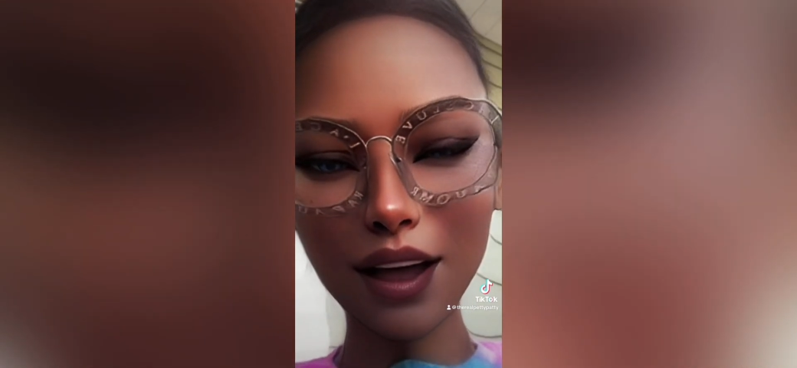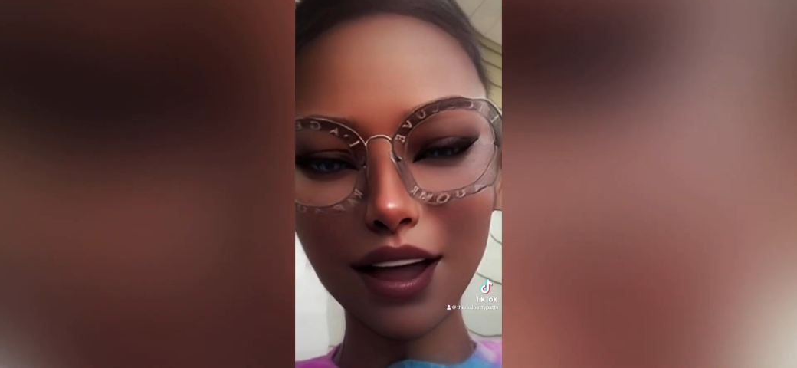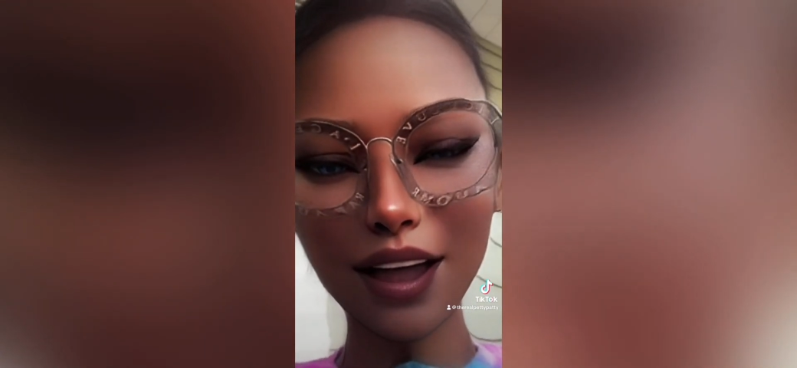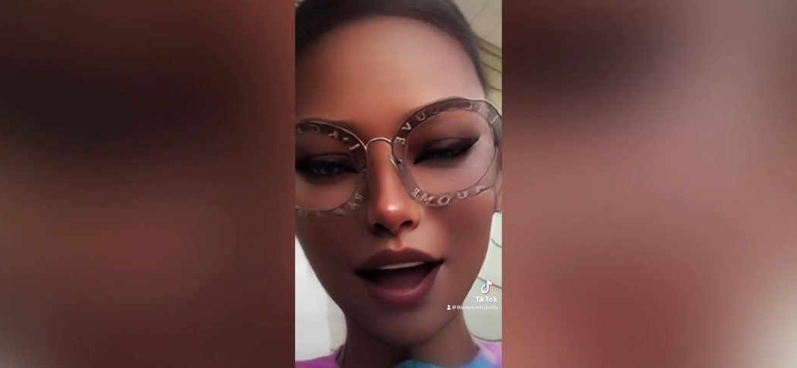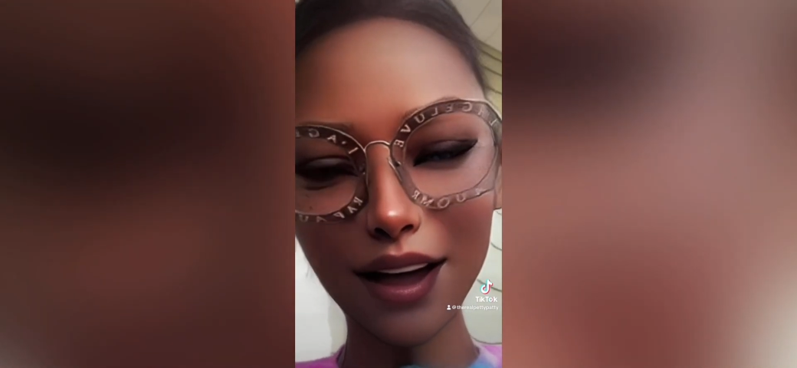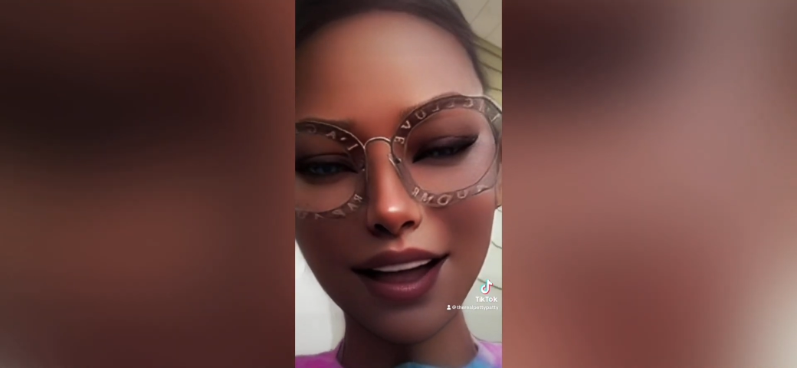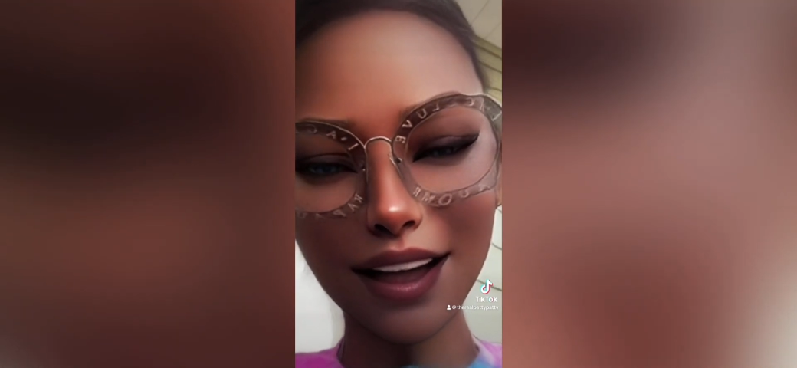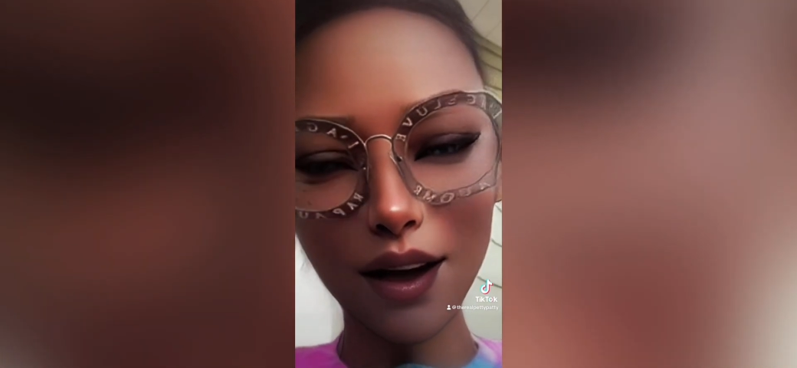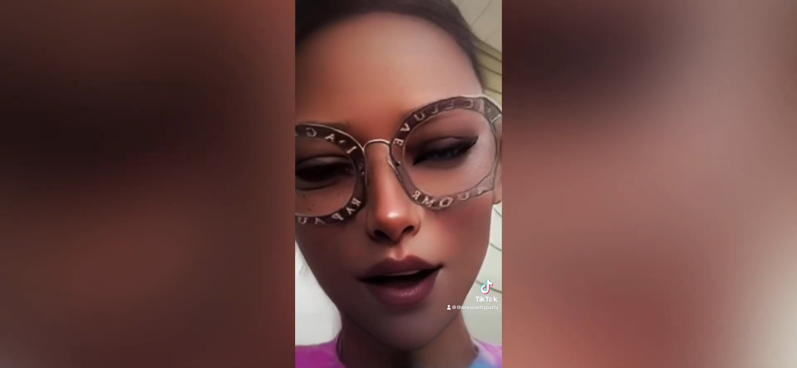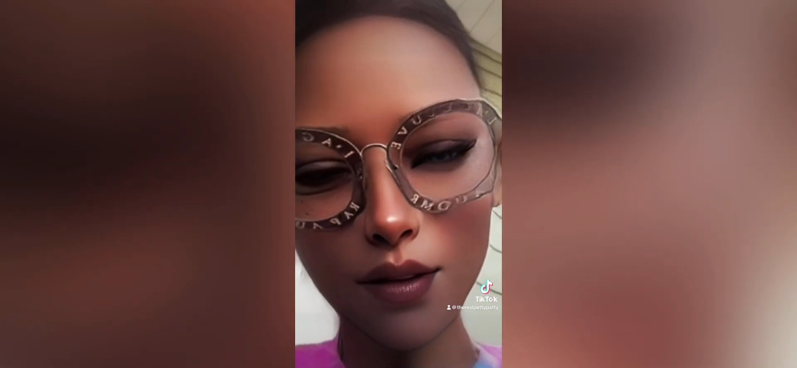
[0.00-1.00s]
Shannon
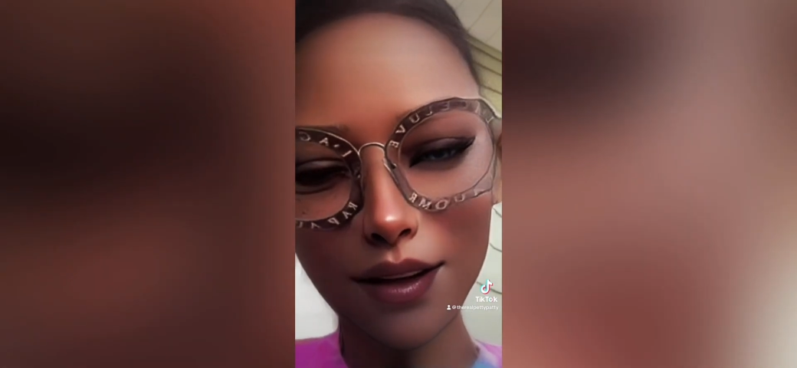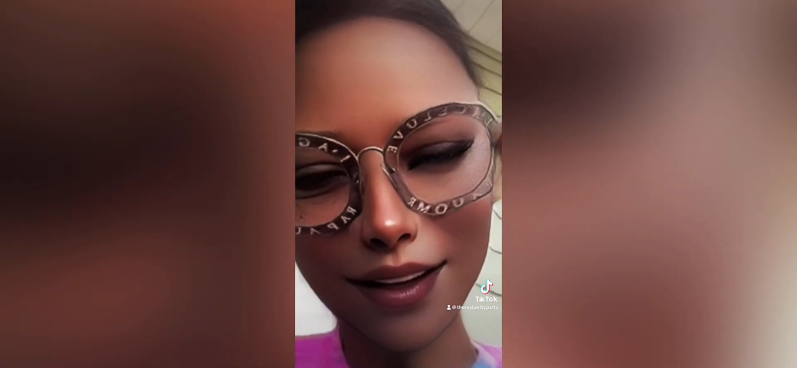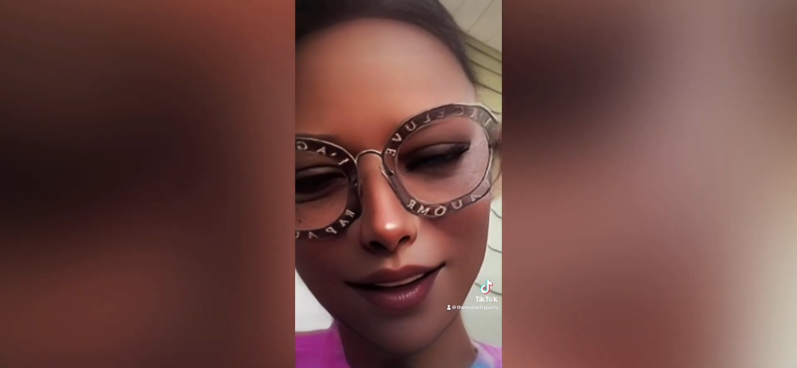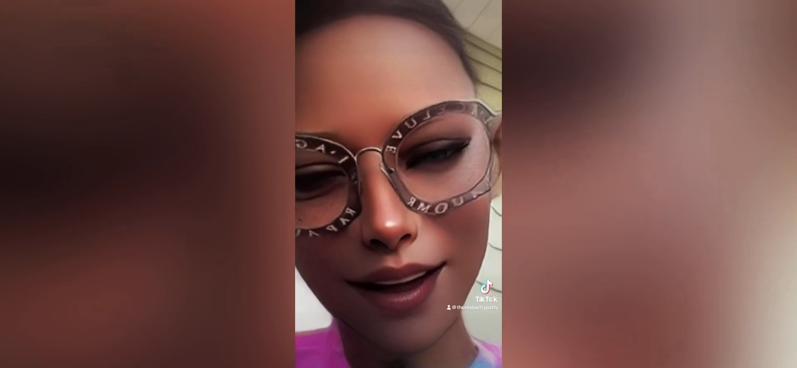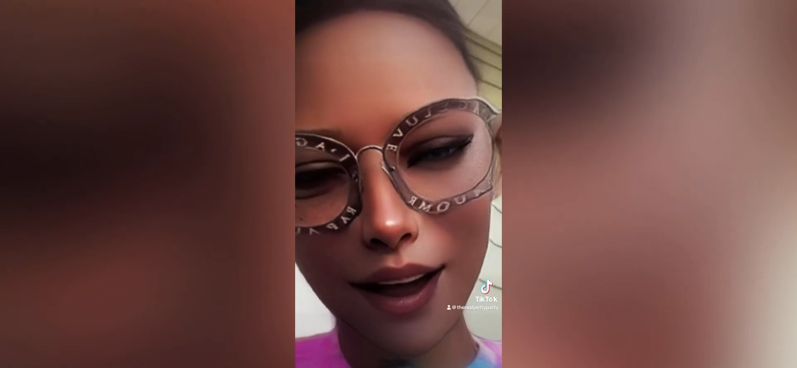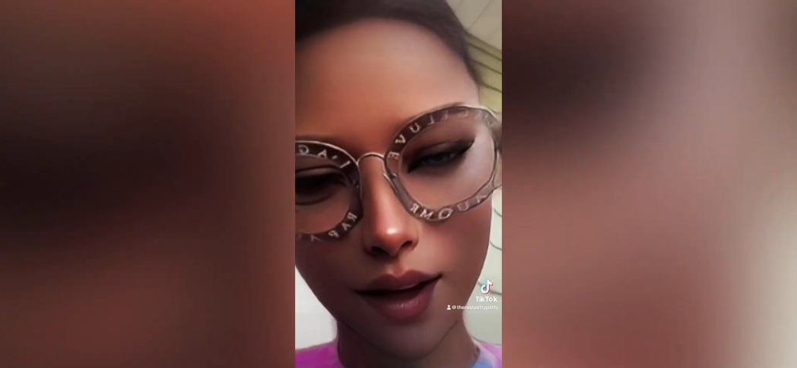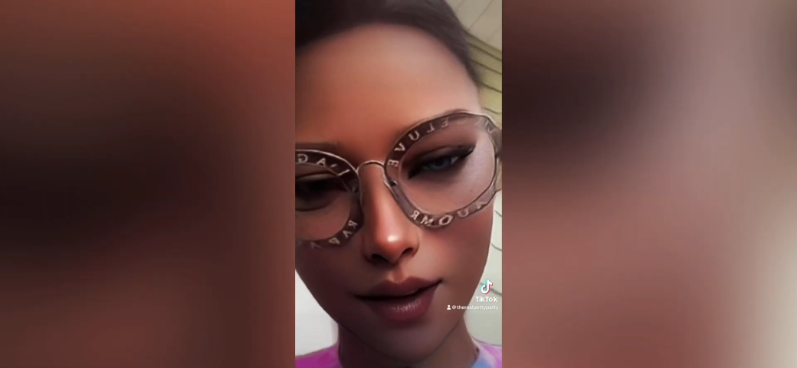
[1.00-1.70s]
Sharp is gay?